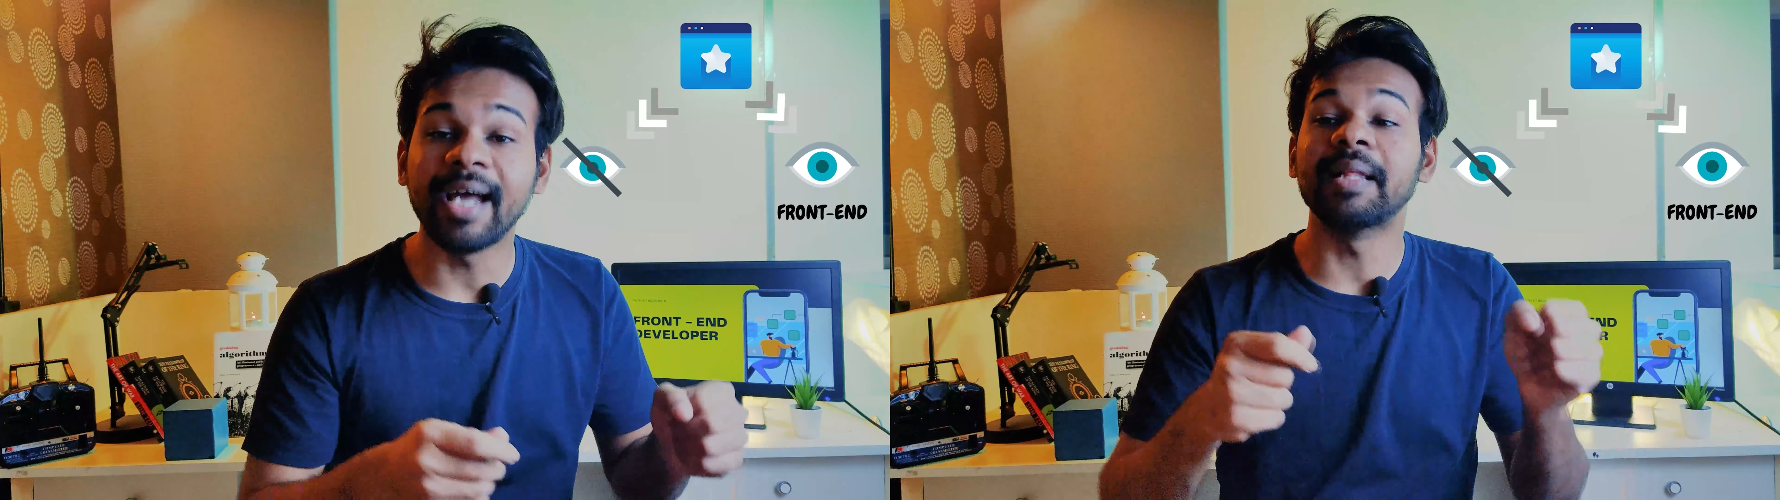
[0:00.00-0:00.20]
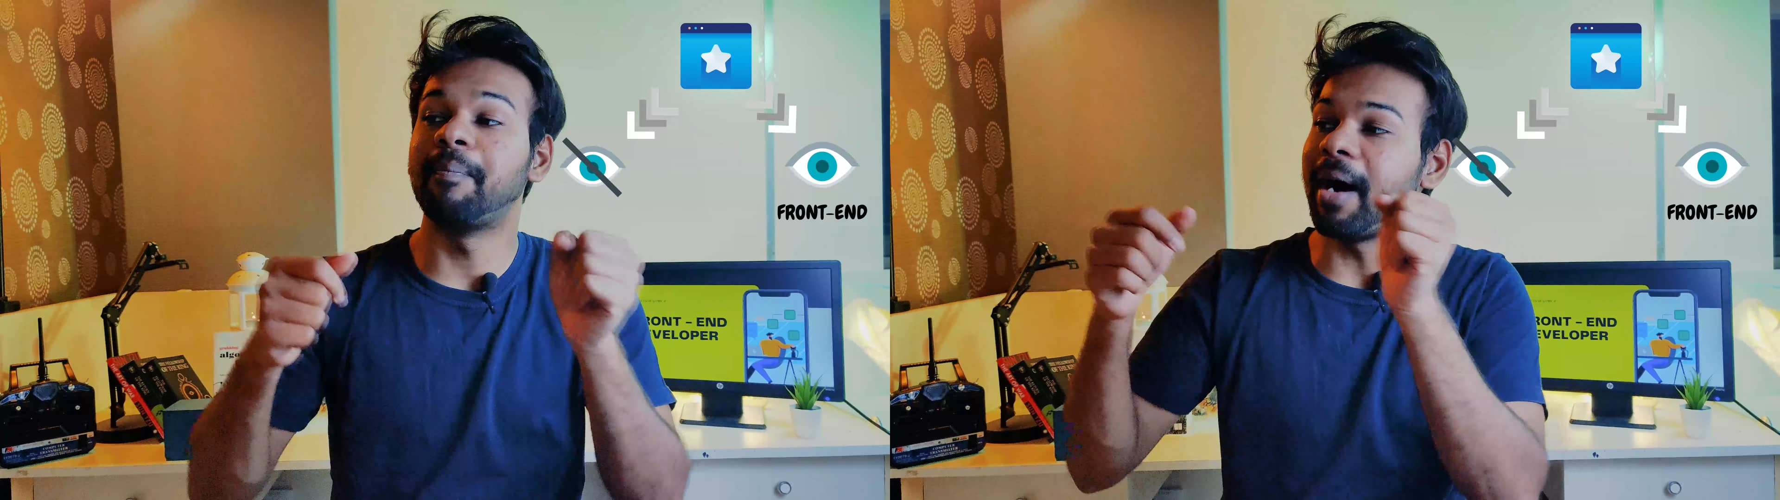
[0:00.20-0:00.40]

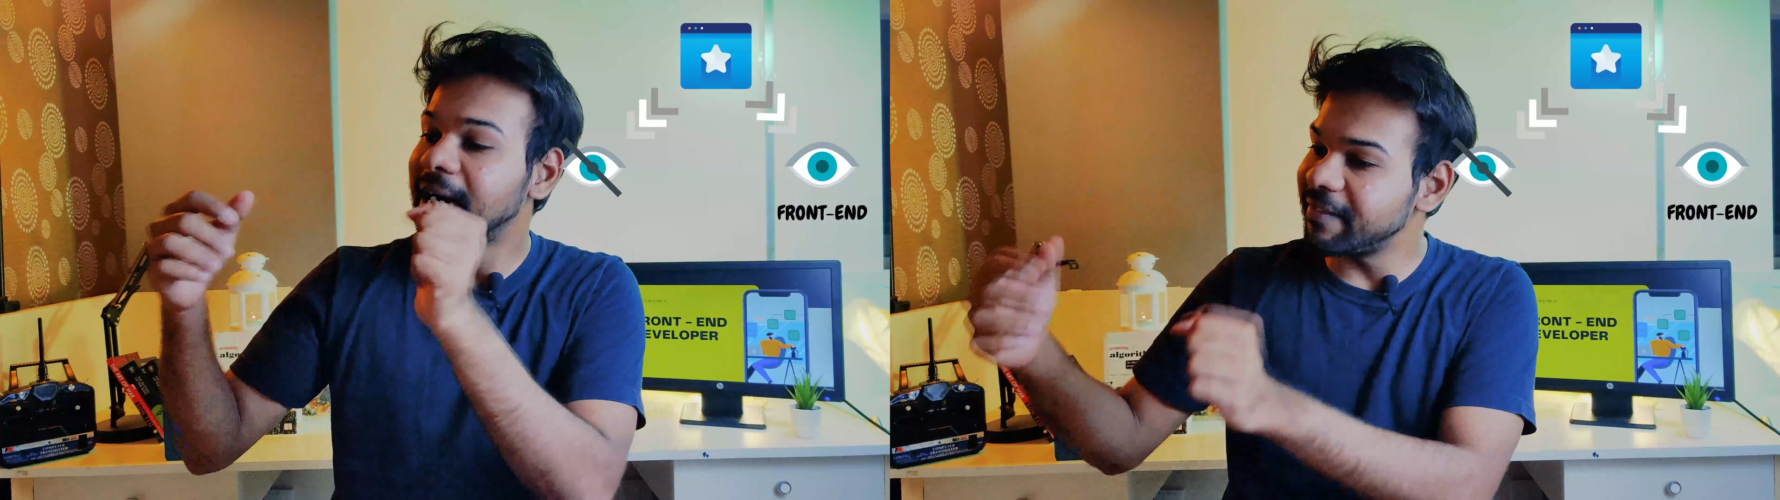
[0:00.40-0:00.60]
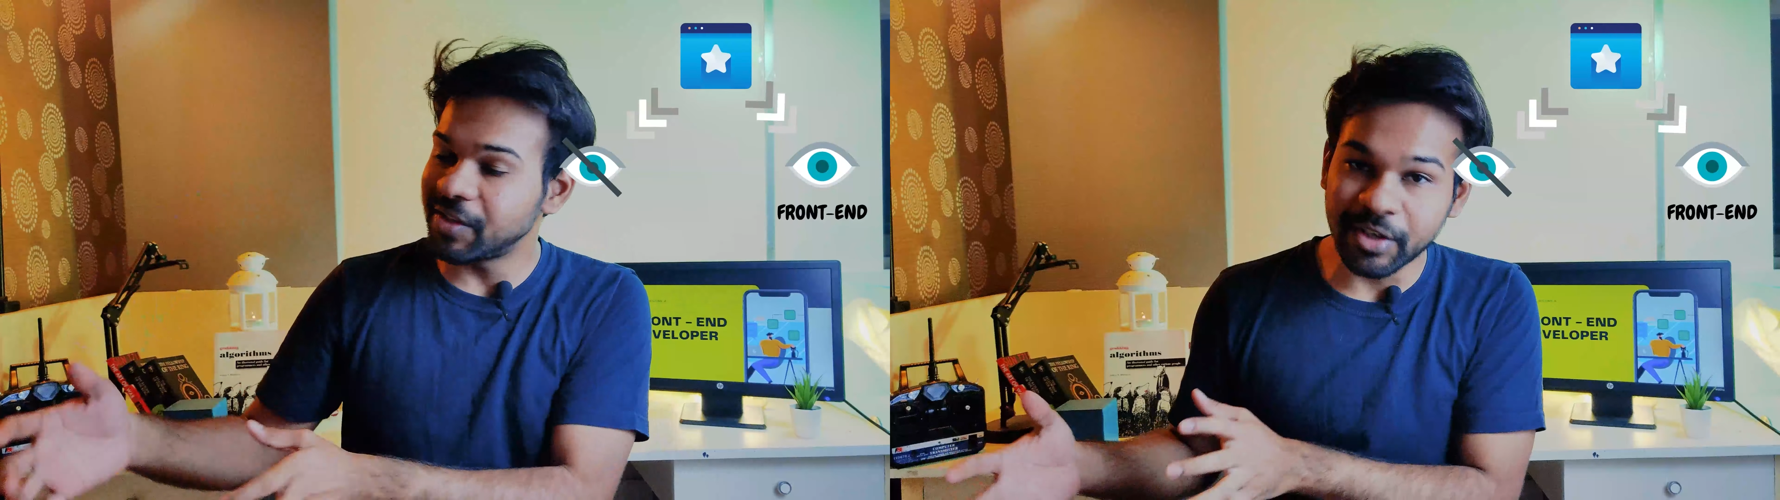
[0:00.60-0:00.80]
and the
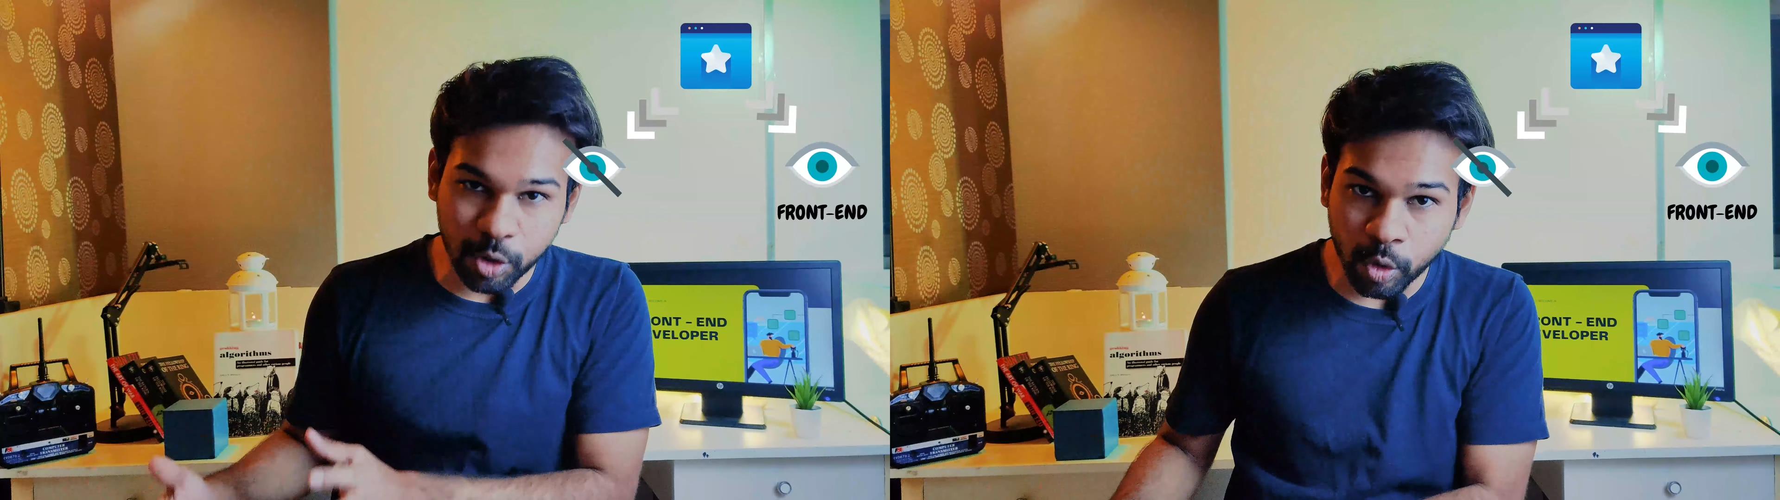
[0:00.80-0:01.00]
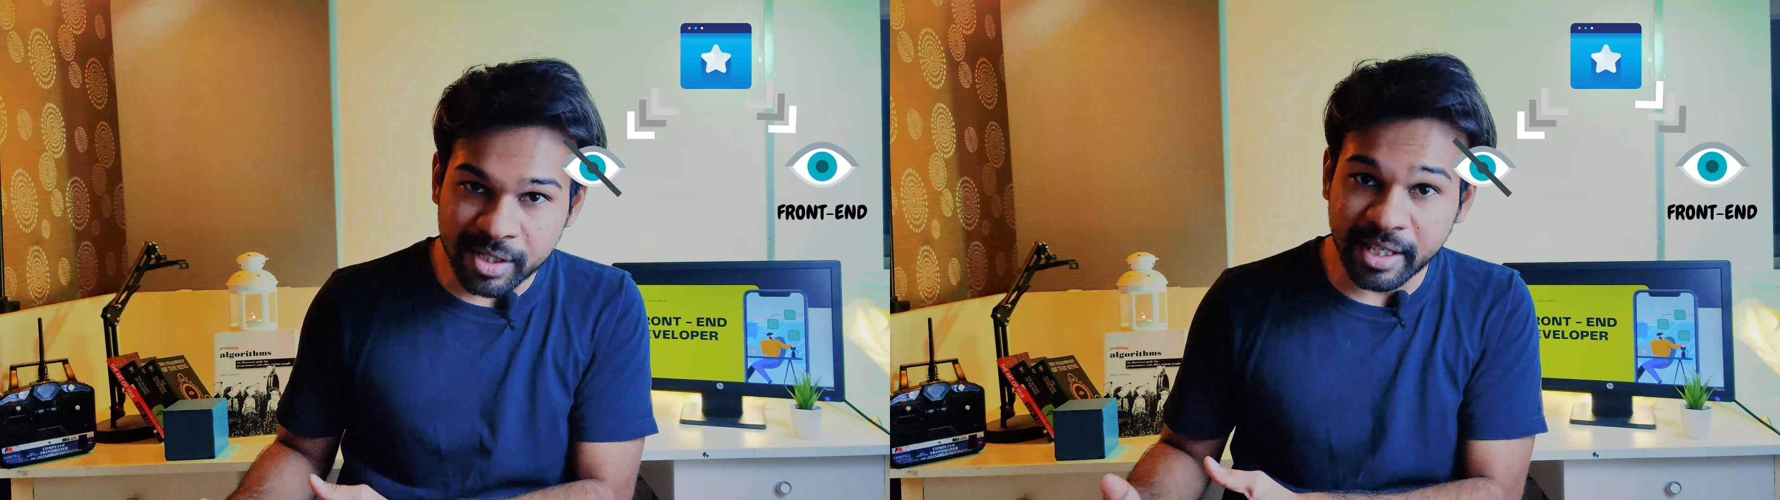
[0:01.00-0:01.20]
part which we don't